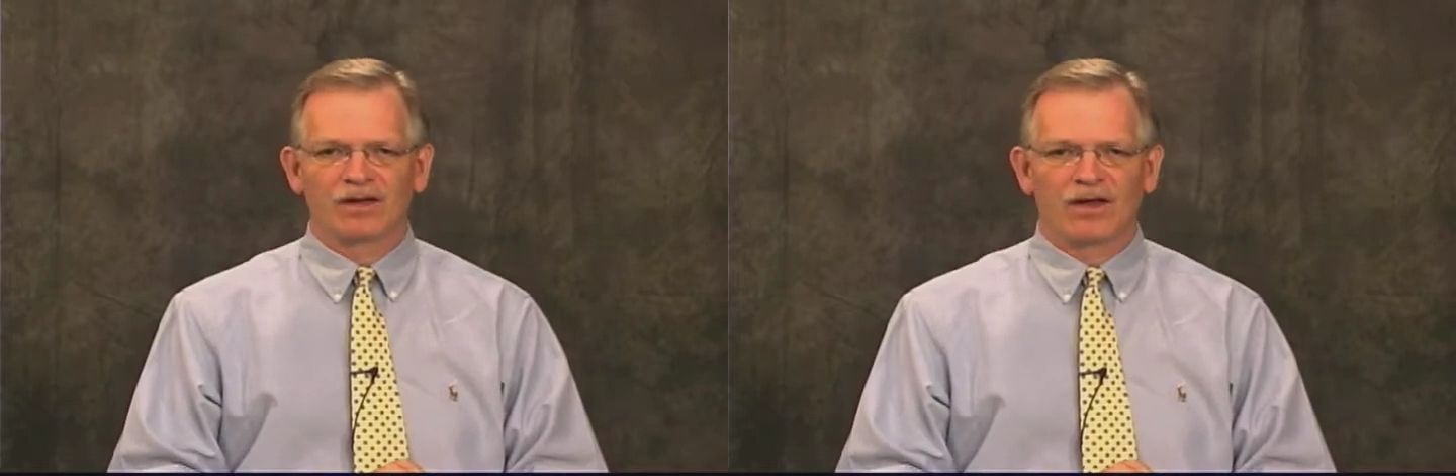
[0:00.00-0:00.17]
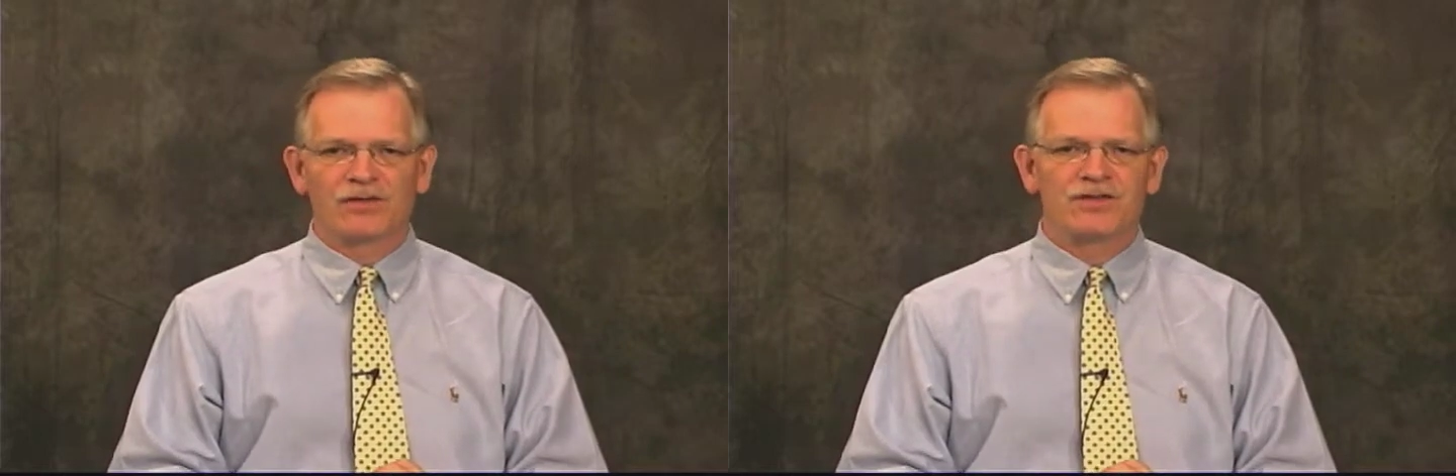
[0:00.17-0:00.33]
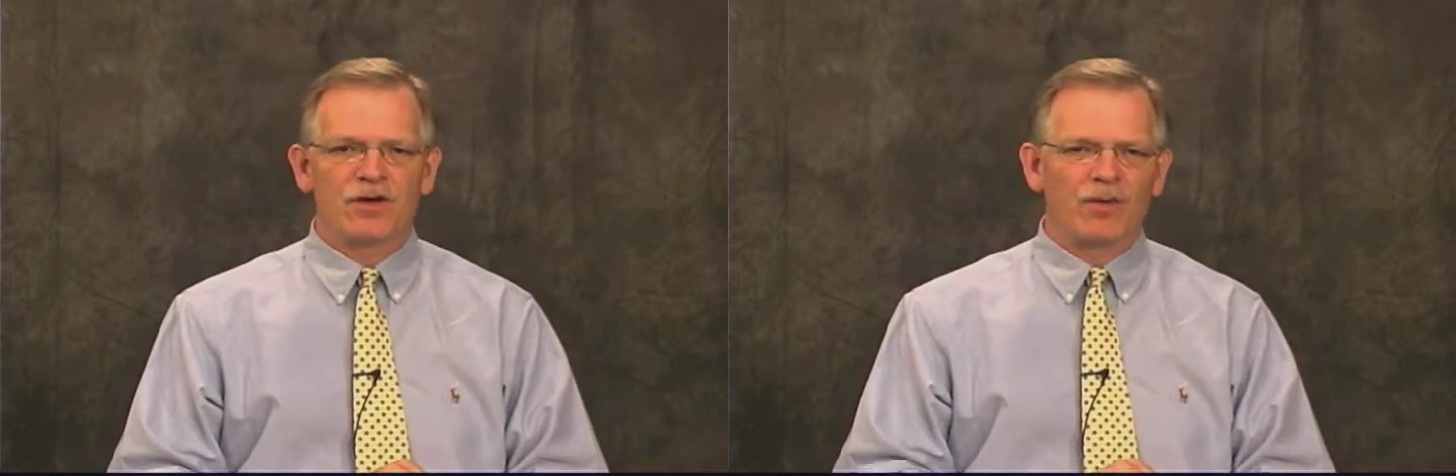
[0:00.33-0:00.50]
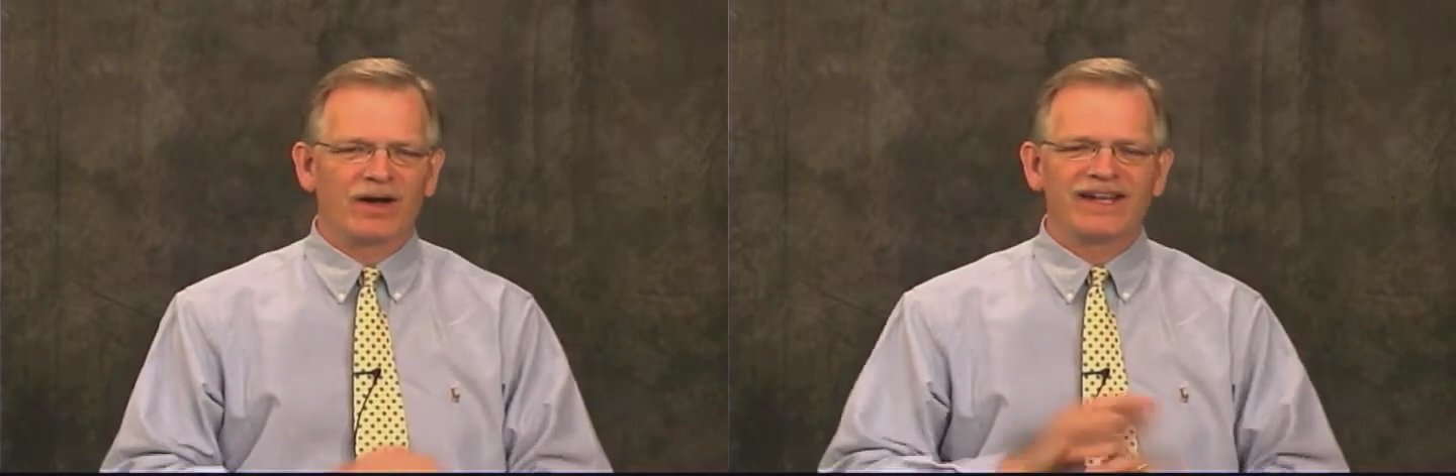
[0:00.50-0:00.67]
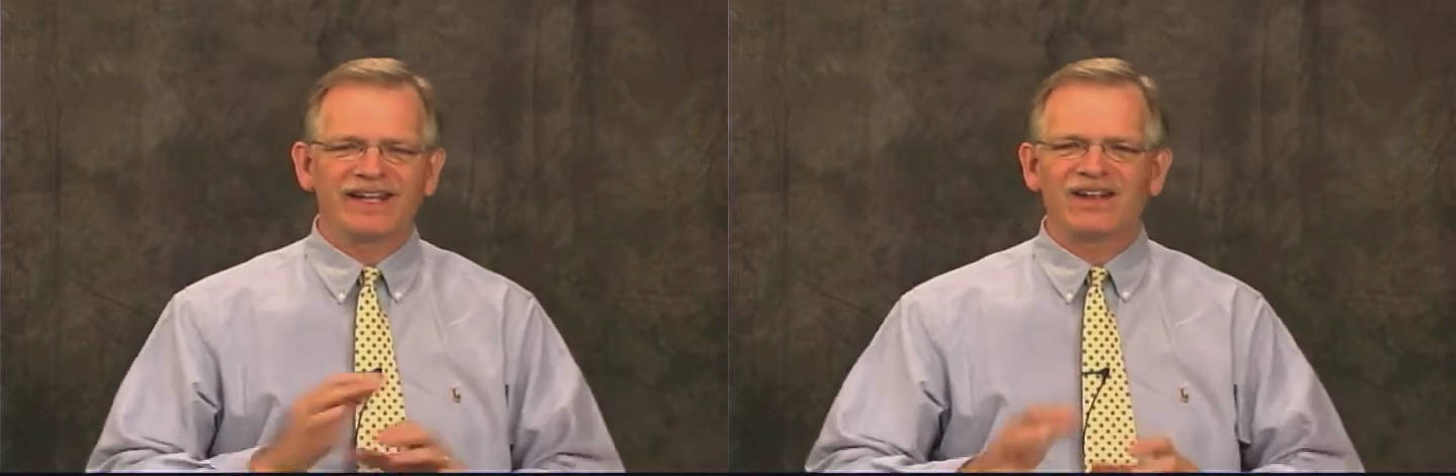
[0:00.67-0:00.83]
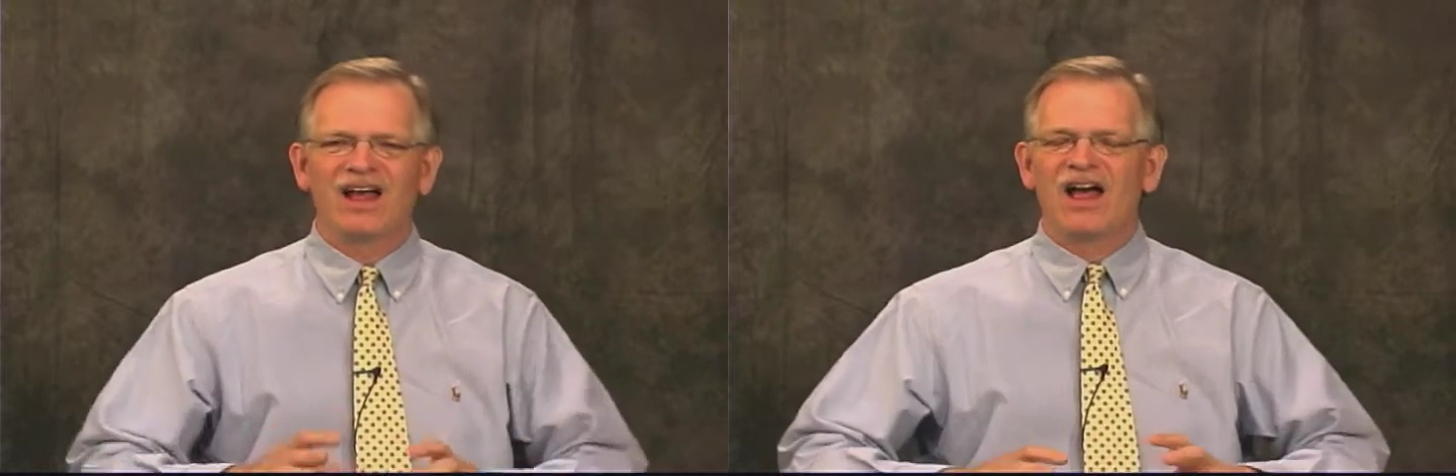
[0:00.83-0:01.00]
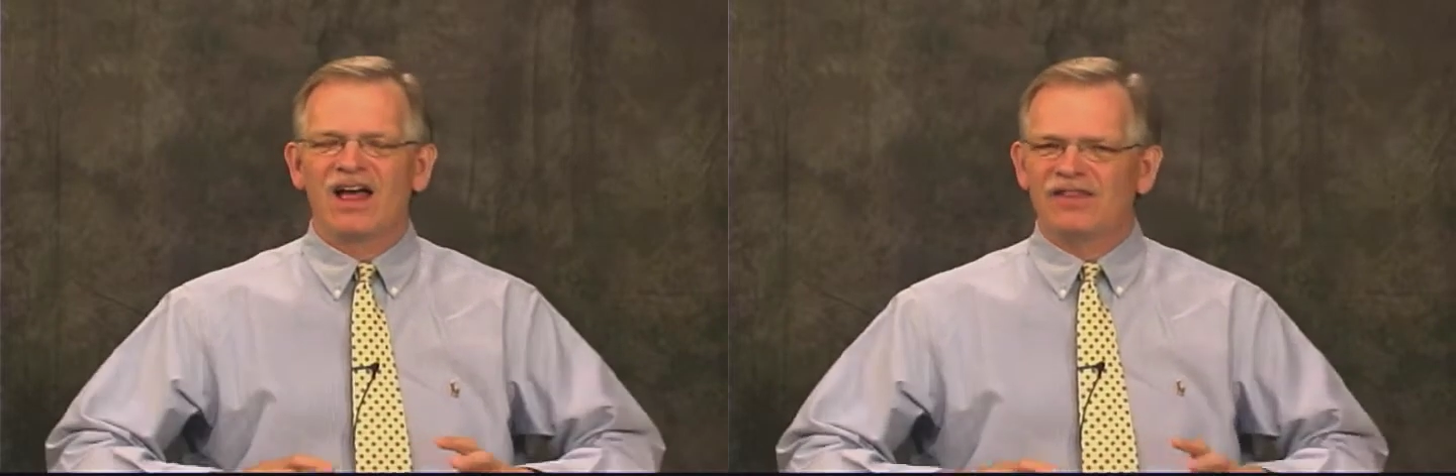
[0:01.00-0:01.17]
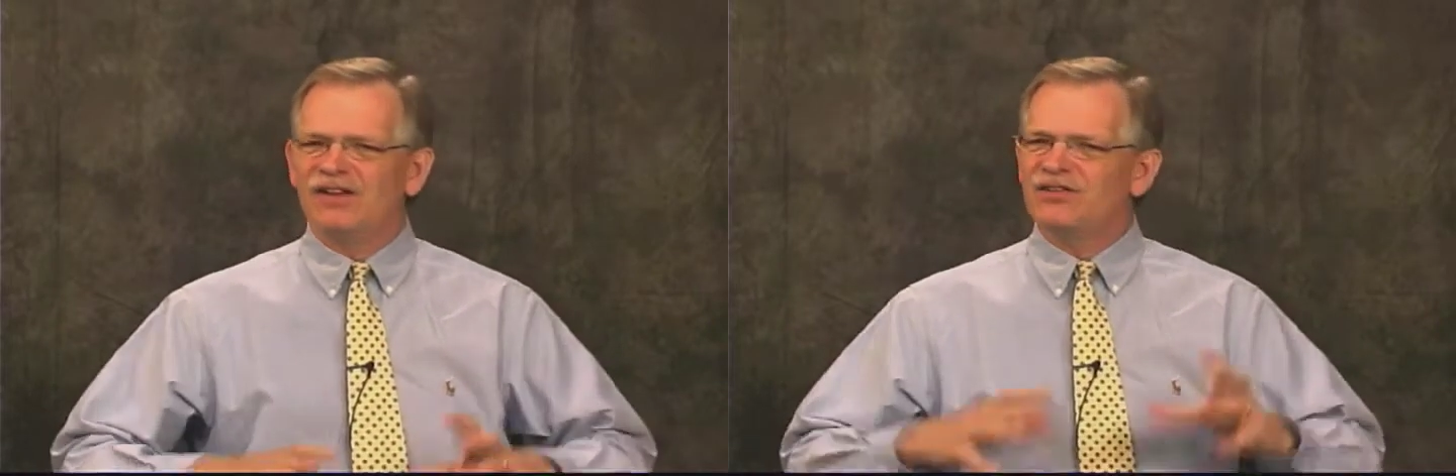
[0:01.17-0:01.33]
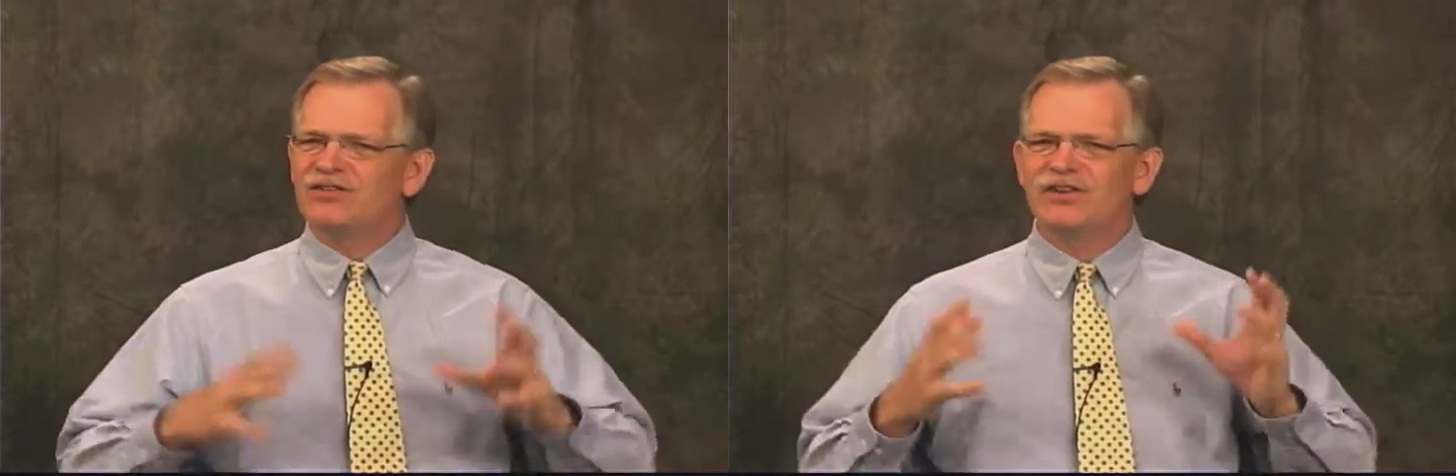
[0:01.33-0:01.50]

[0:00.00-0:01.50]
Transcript: And so again, there's,